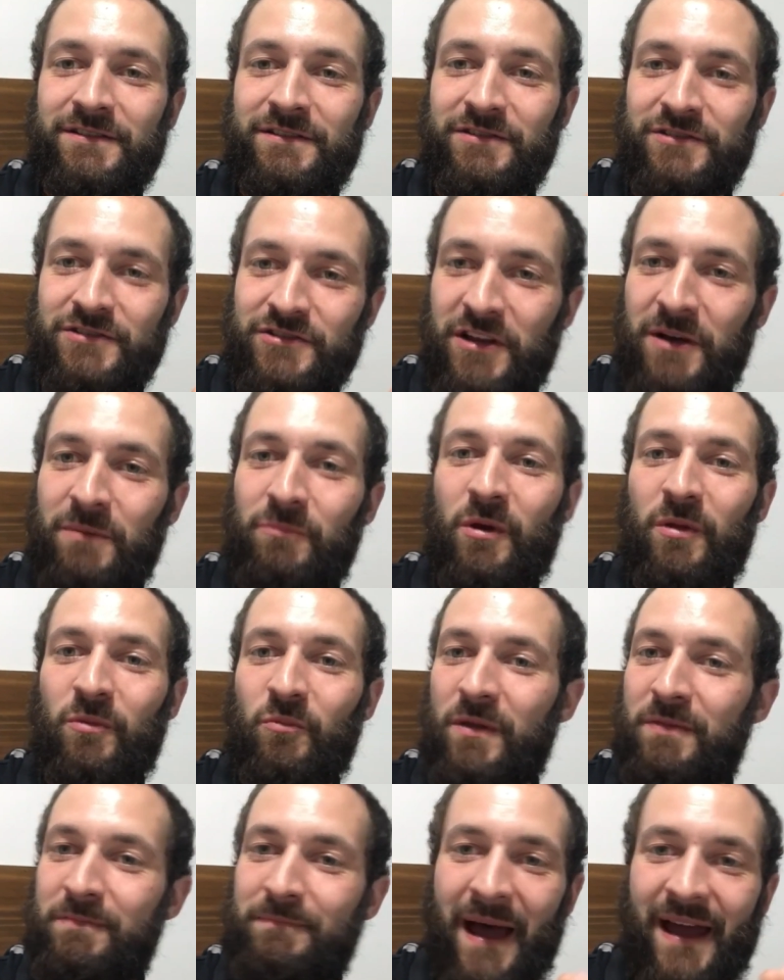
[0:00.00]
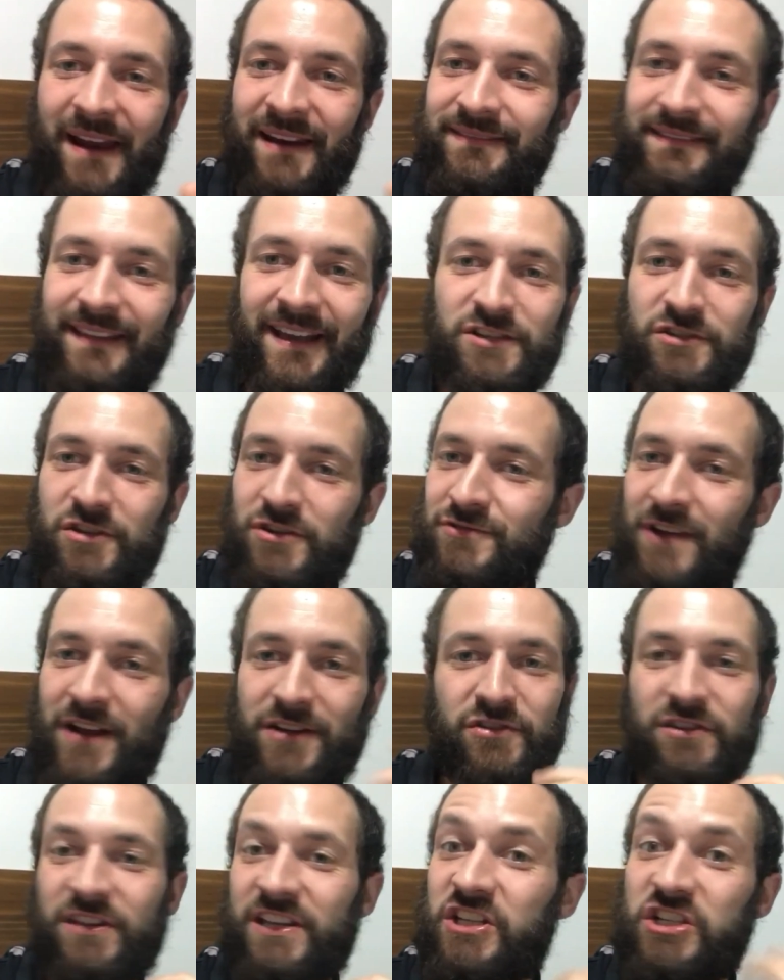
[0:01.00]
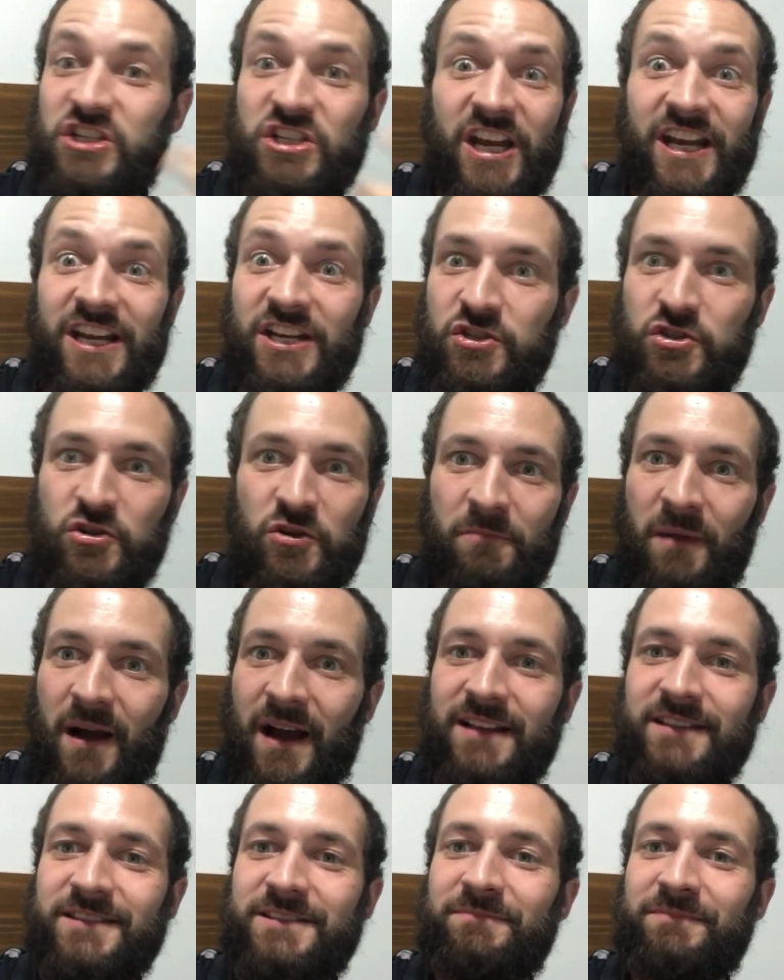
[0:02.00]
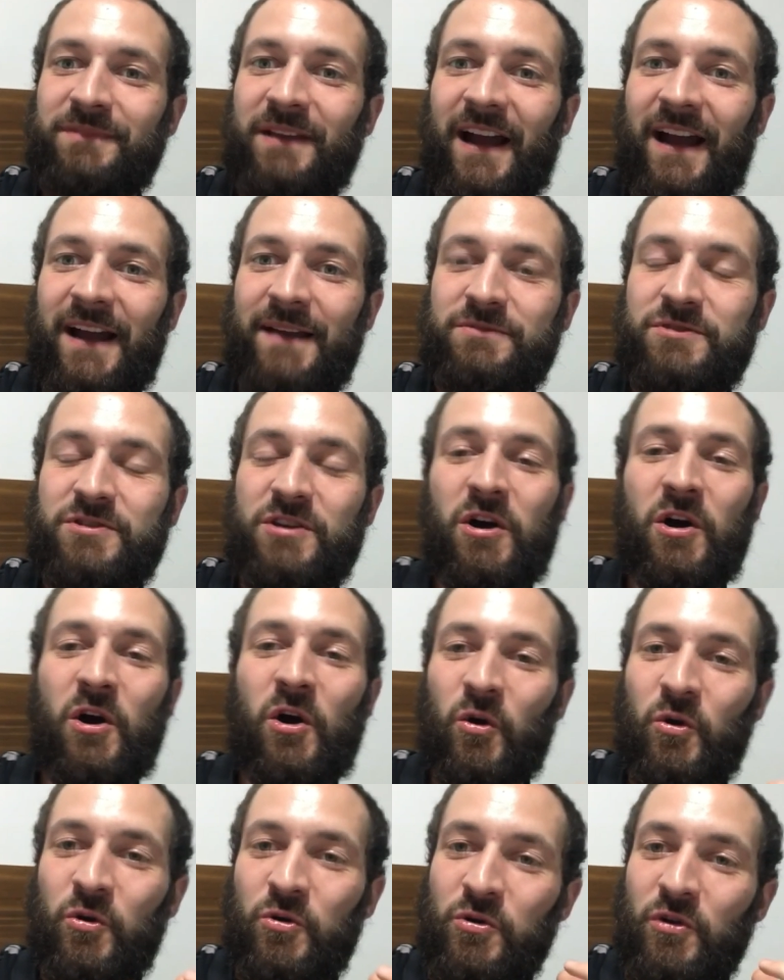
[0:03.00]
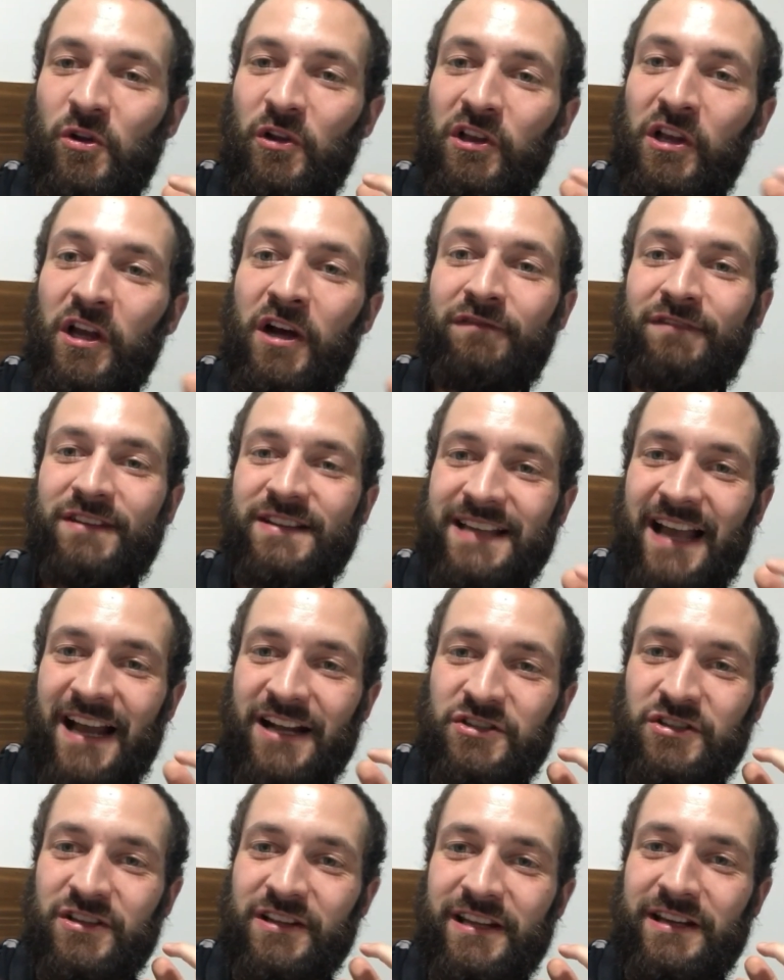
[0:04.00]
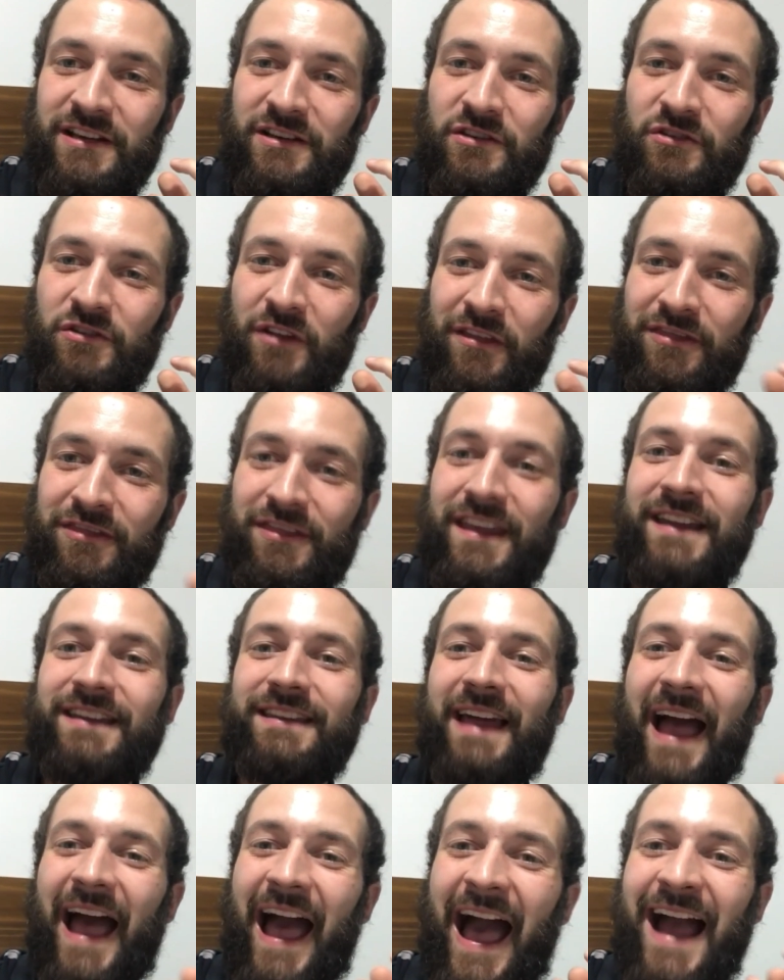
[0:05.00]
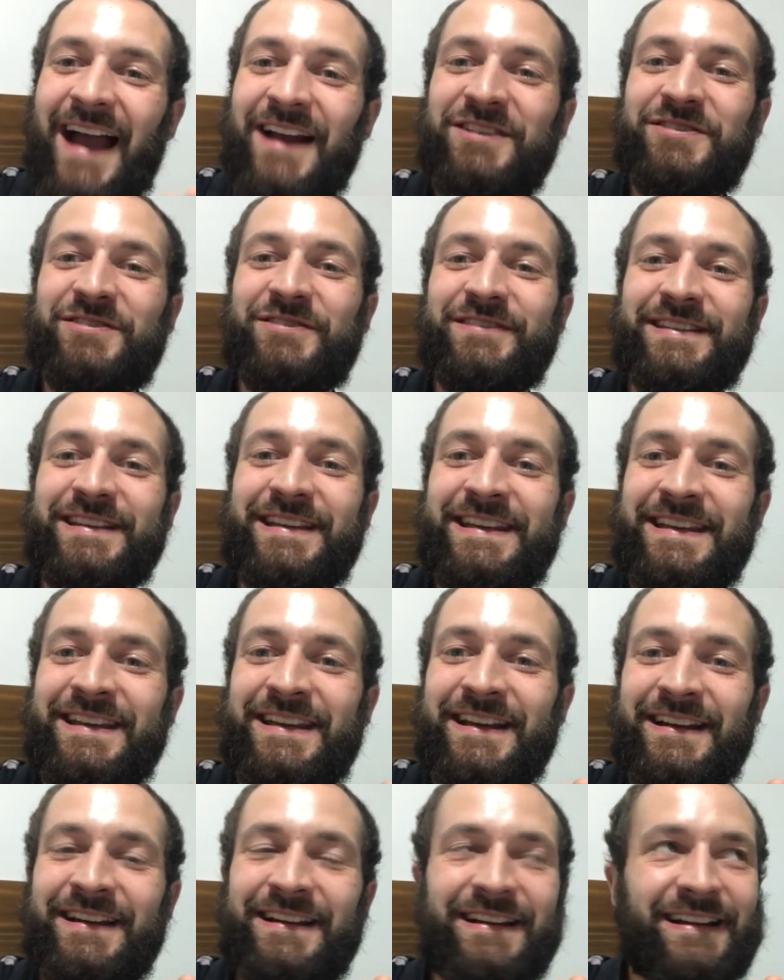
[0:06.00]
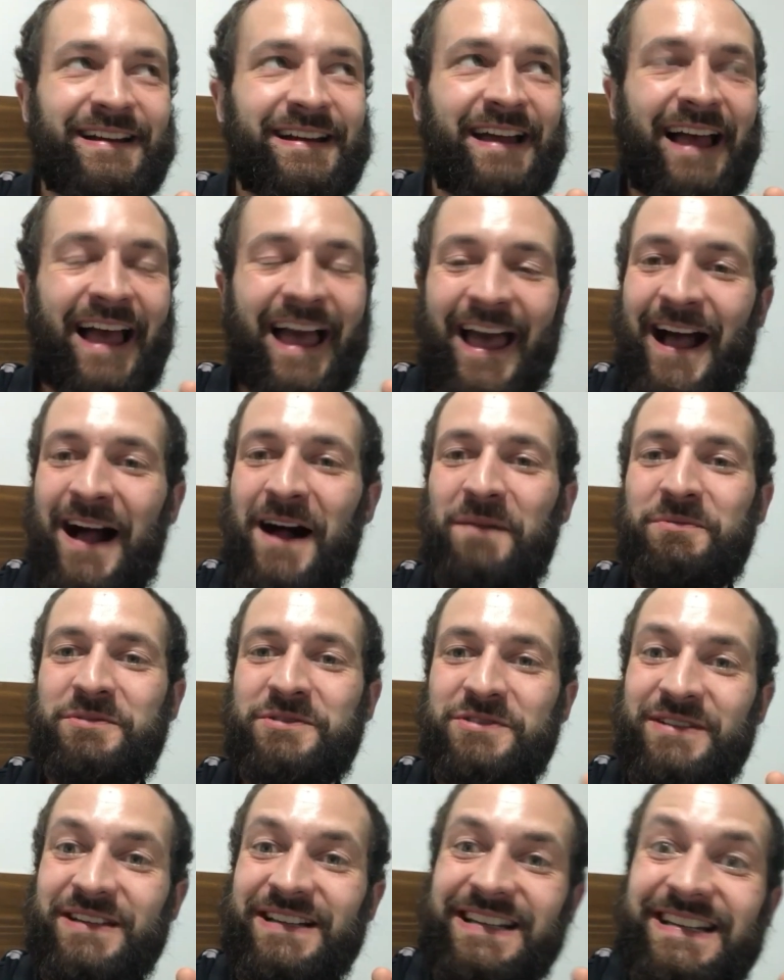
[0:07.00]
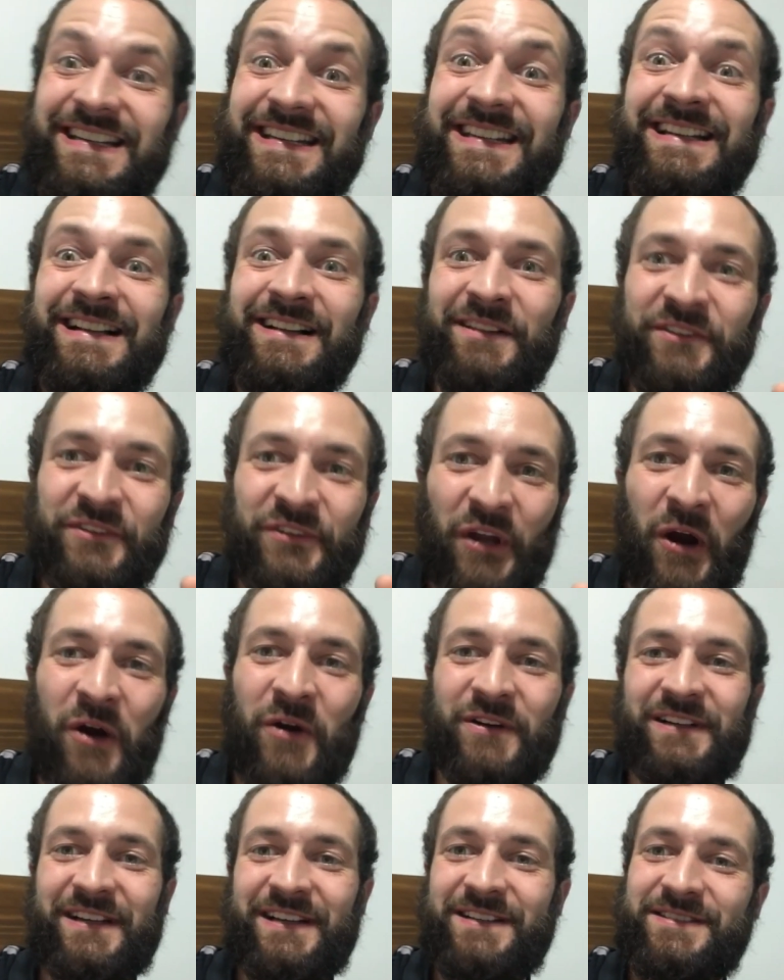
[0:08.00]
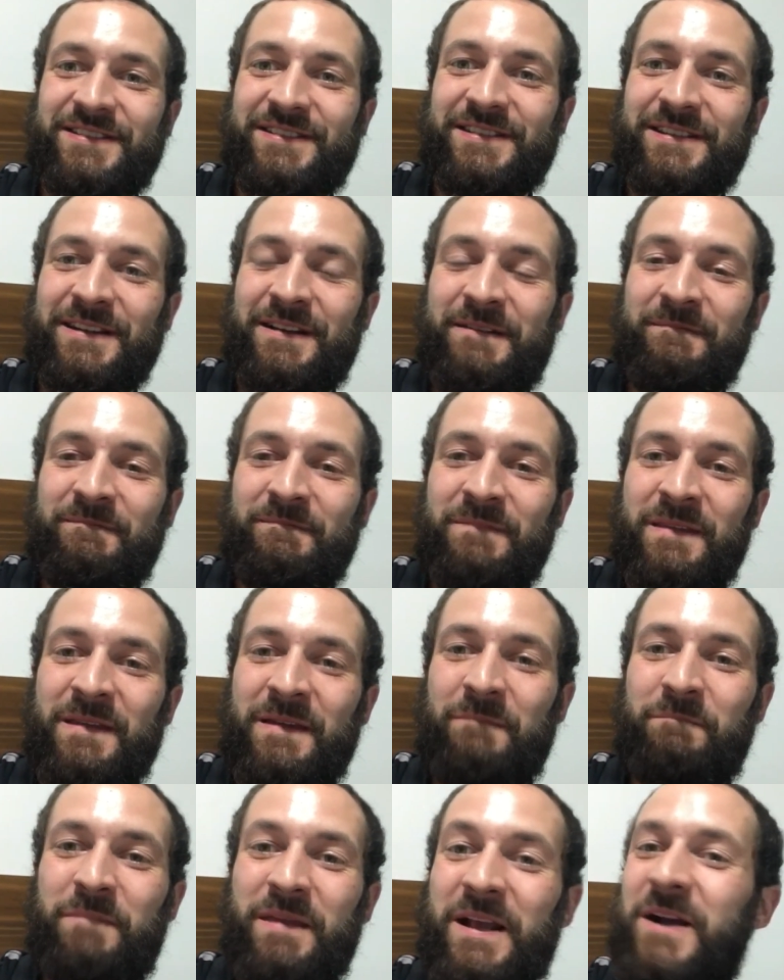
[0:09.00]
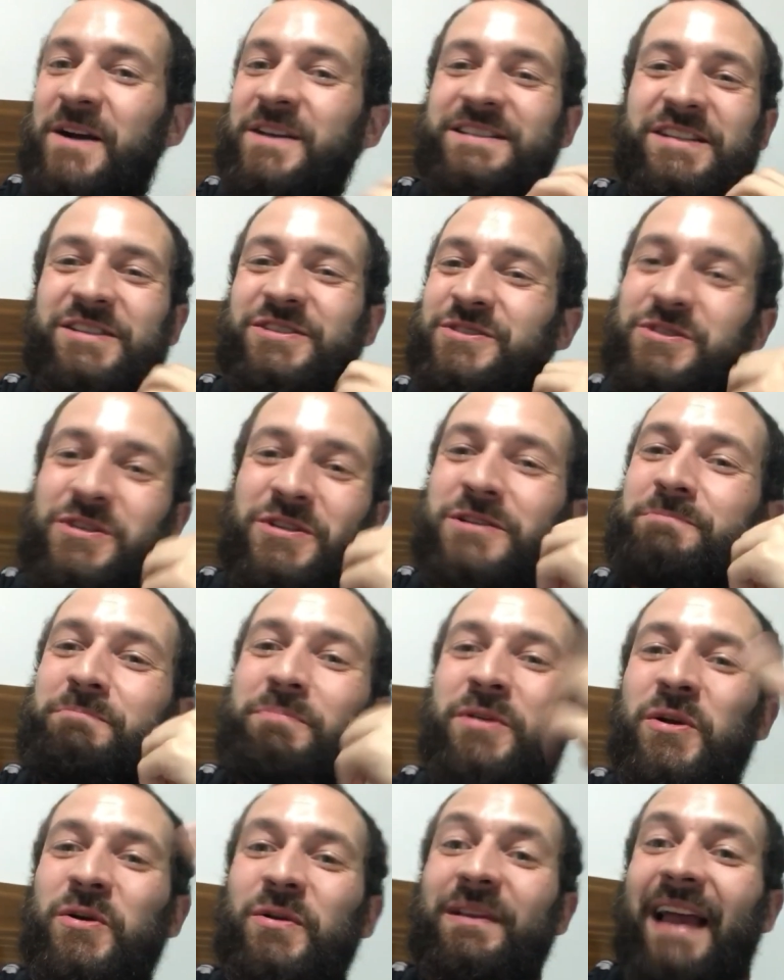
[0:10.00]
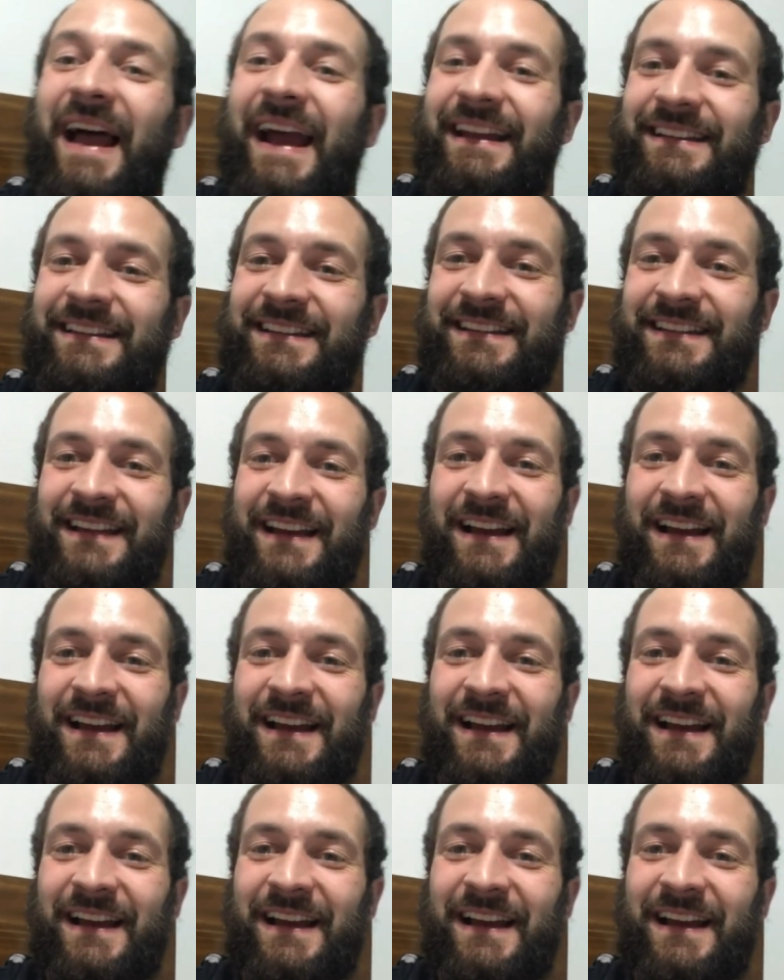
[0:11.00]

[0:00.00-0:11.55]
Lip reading: someone with bad intention to actually change their mind sometimes. Or love is actually the thing that actually helps to heal darkness, because it's just pure light.